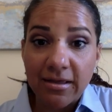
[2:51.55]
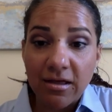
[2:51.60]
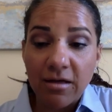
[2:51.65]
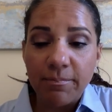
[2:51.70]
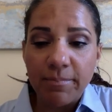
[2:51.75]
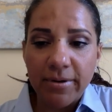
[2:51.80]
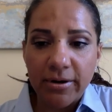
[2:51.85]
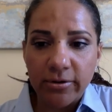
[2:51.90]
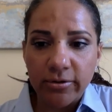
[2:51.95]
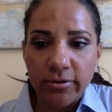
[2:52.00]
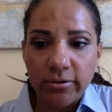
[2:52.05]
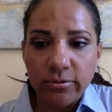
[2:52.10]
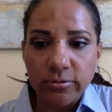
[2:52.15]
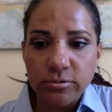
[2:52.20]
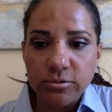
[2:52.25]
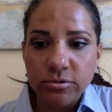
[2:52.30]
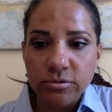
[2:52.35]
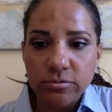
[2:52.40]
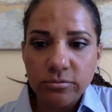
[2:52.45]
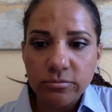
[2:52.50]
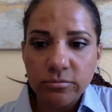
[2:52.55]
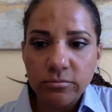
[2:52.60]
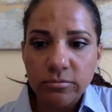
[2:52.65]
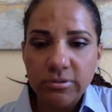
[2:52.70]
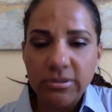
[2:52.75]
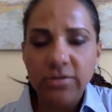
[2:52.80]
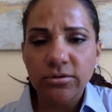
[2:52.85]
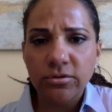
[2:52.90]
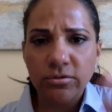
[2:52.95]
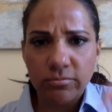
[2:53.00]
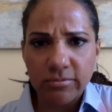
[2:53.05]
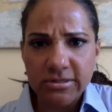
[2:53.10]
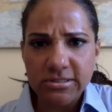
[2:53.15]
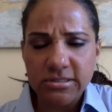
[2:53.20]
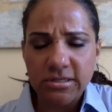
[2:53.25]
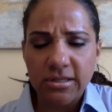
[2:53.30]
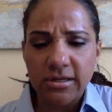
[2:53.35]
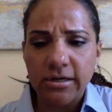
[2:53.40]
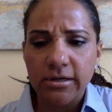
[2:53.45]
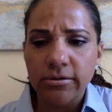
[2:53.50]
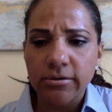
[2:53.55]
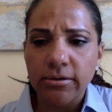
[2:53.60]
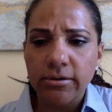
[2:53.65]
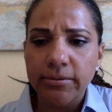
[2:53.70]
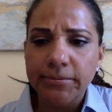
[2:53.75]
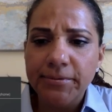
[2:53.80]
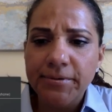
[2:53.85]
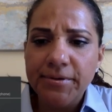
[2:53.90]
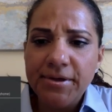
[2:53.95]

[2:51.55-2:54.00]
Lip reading: up arrows without the rest of the arrow.